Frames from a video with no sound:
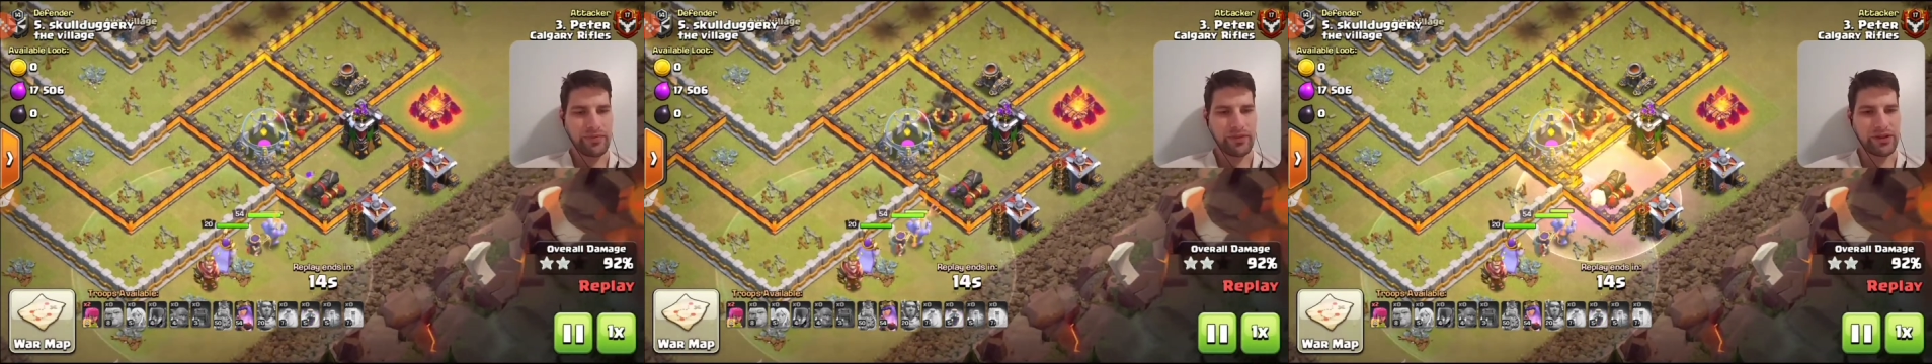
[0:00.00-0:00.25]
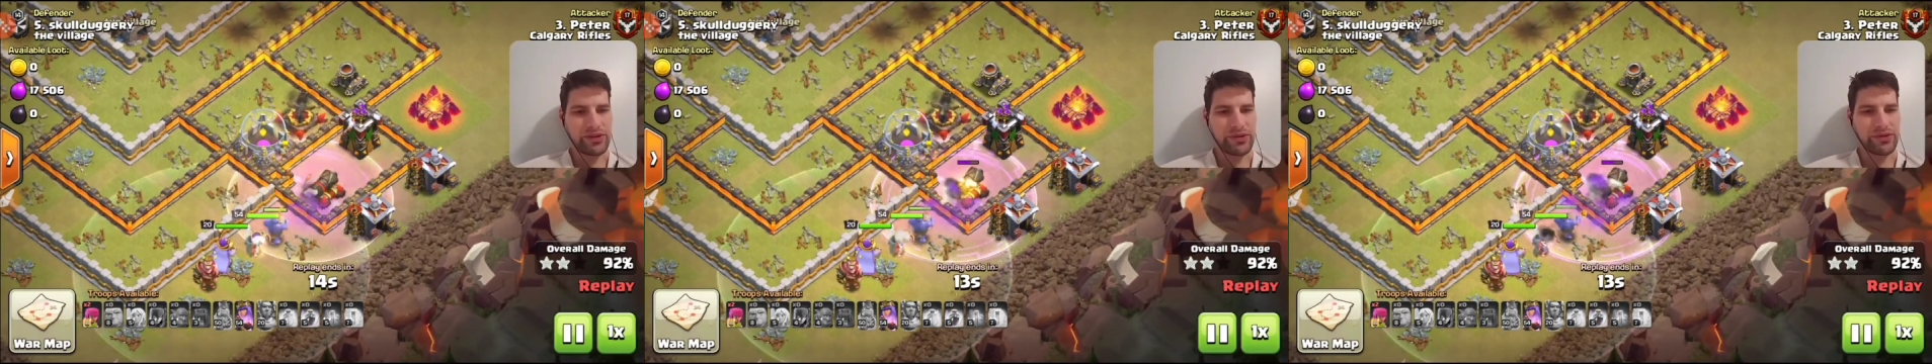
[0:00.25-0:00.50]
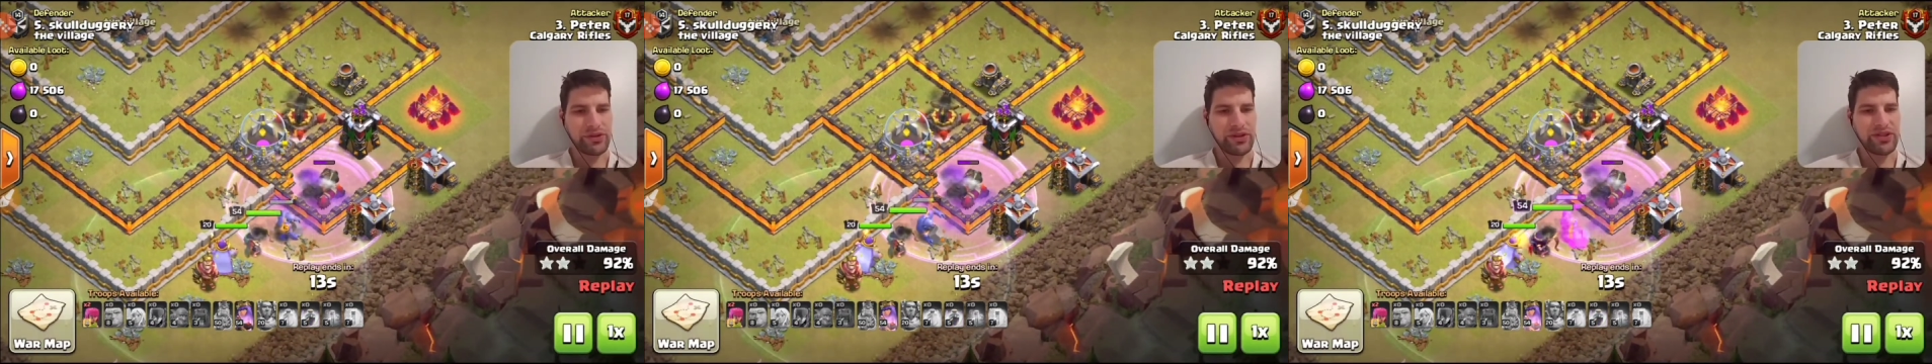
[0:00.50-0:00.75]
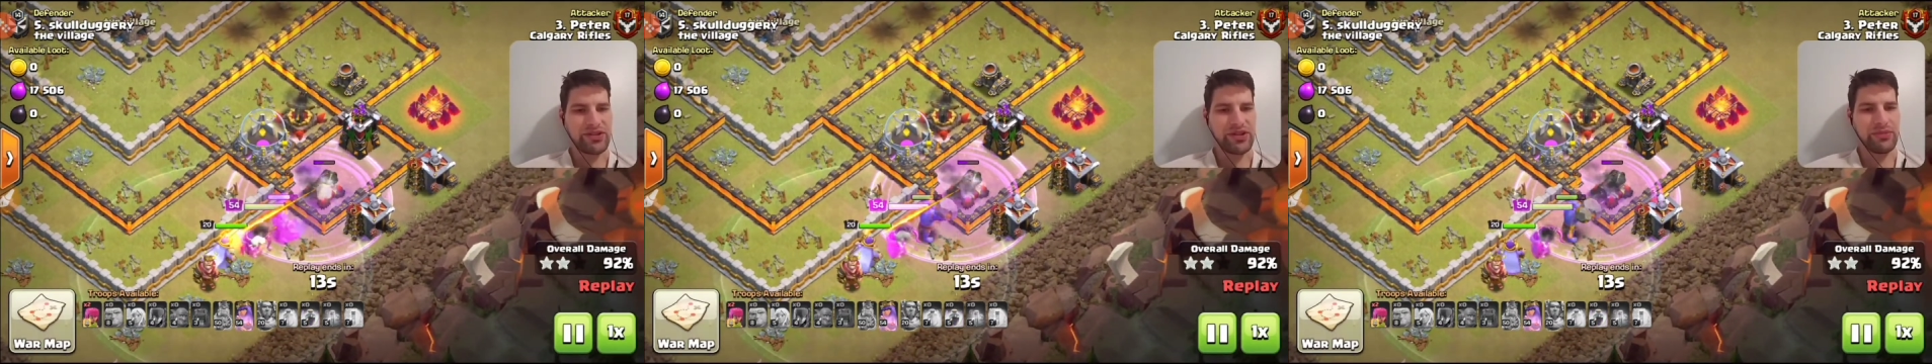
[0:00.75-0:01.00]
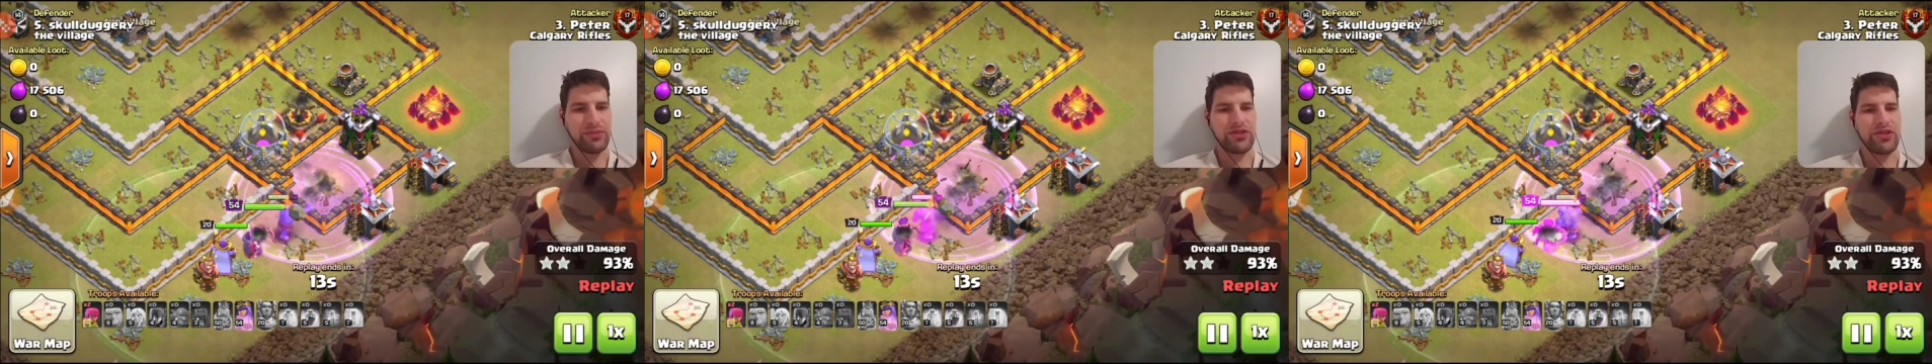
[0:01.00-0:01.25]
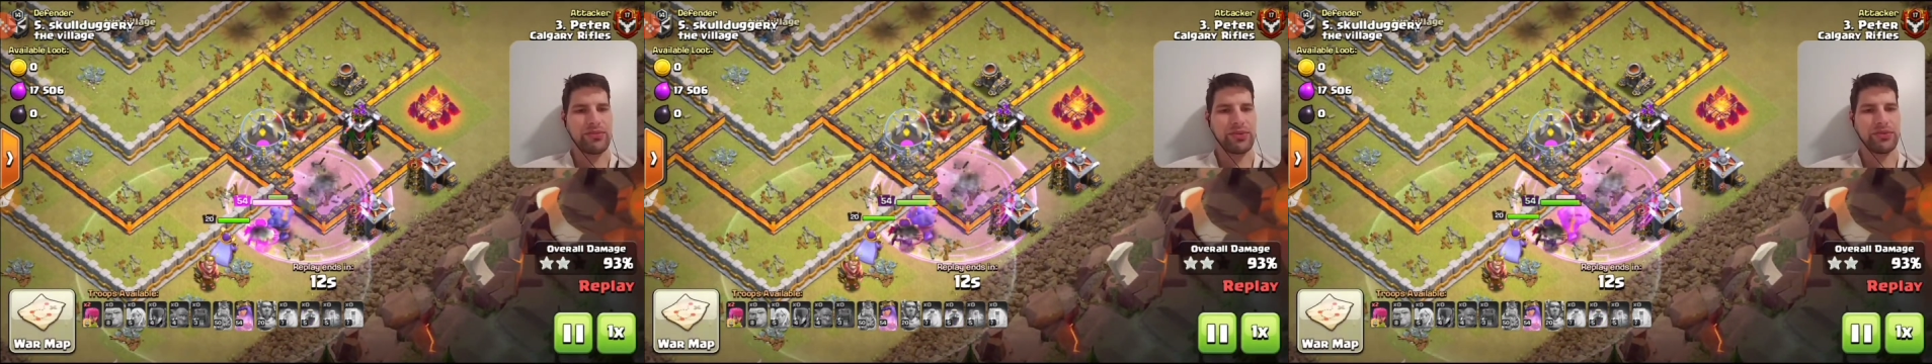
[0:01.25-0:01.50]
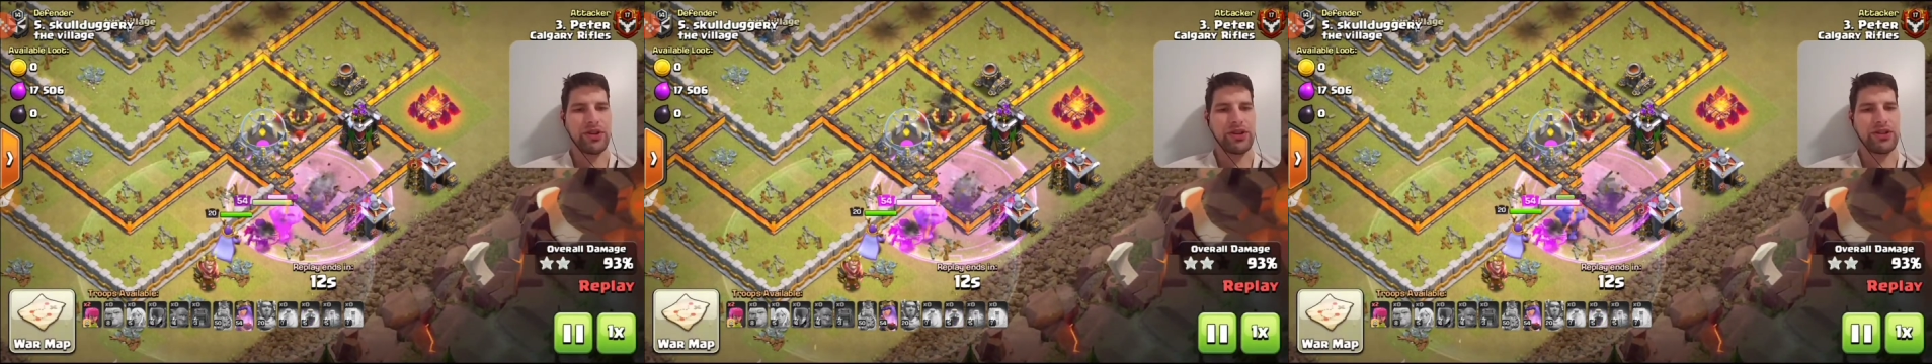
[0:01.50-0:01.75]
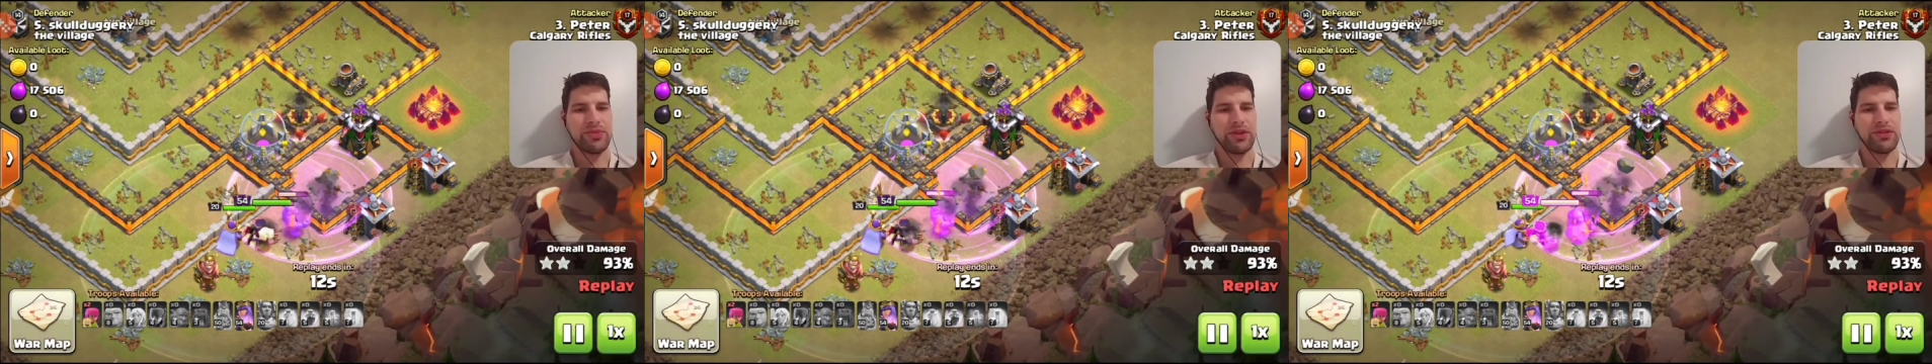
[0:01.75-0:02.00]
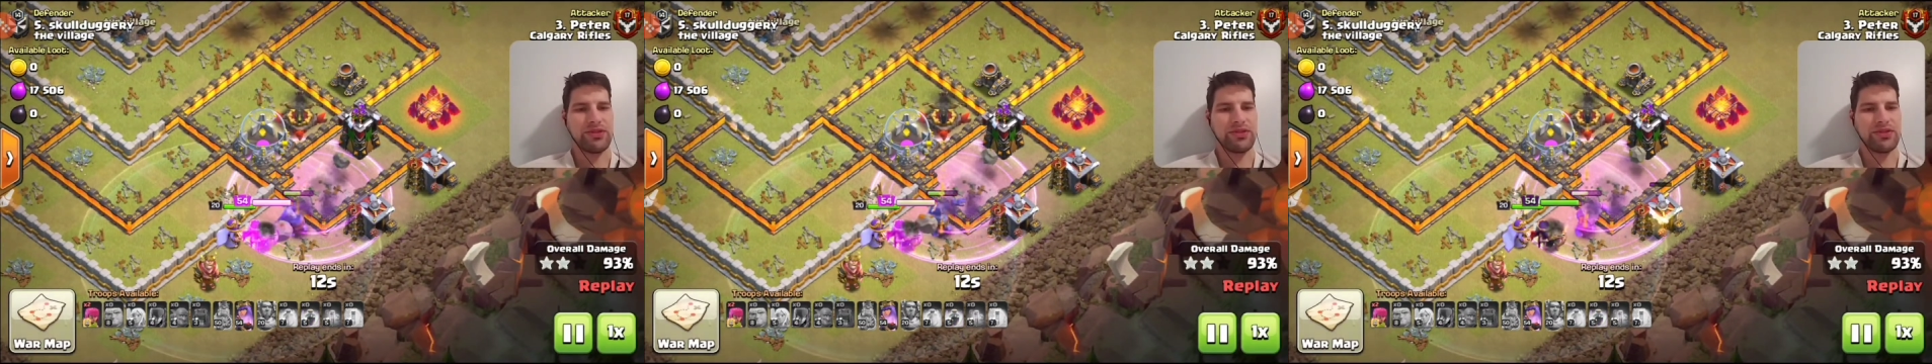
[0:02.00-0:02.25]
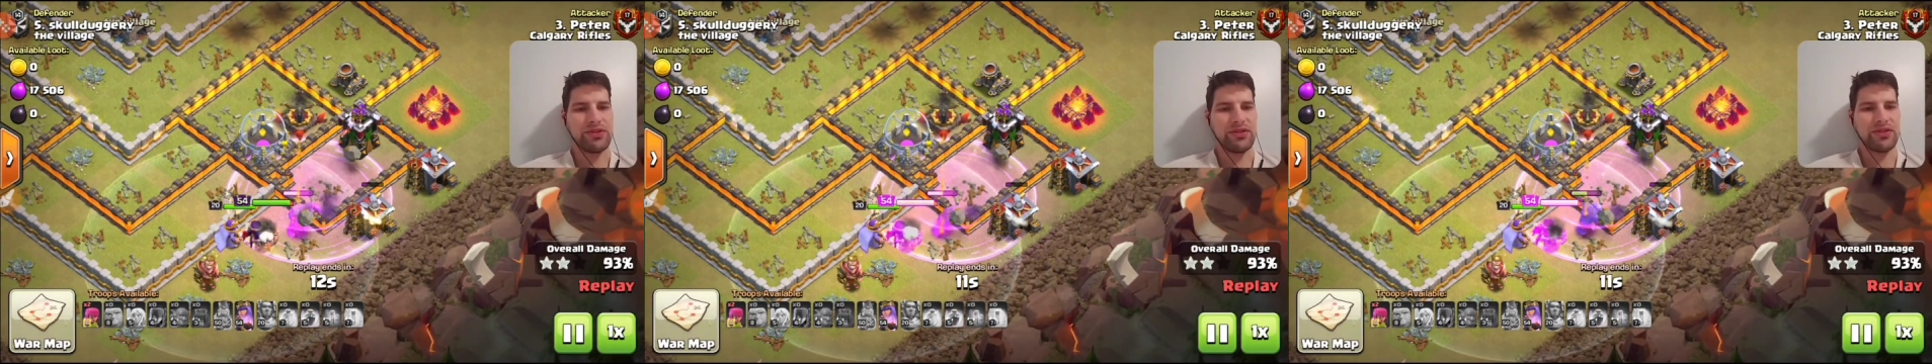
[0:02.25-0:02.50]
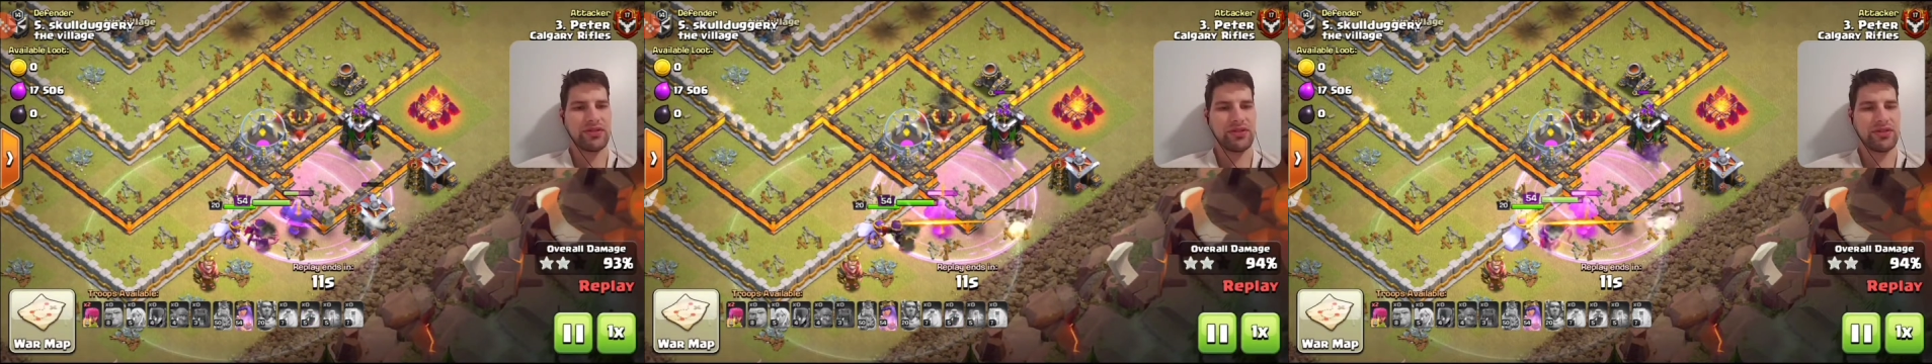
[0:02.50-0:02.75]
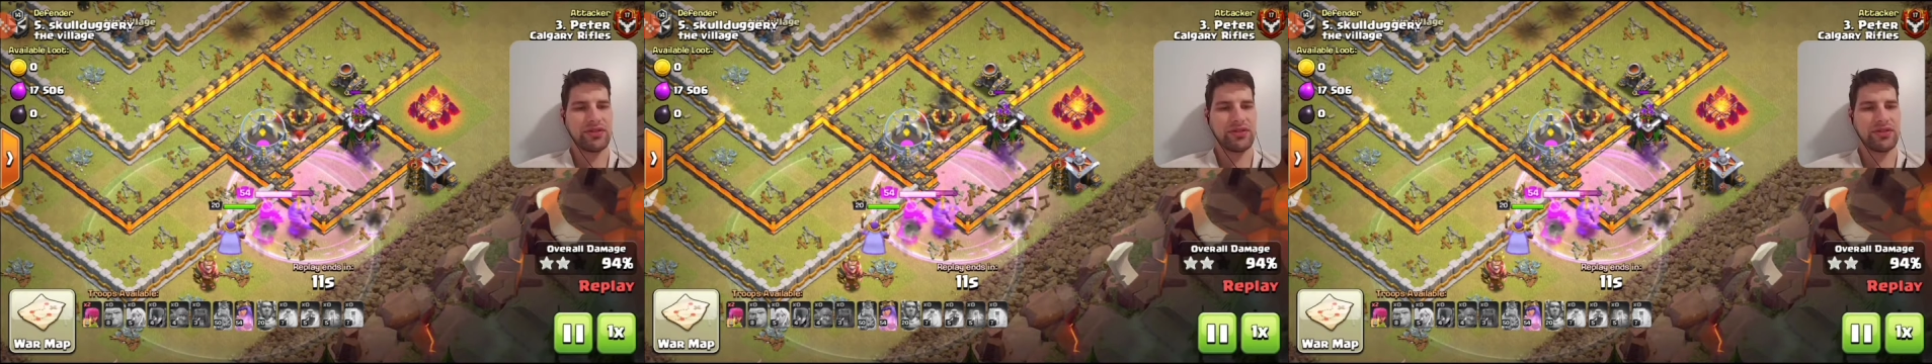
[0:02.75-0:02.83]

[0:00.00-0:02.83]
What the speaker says: this wasn't really necessary, but I dropped a rage spell just to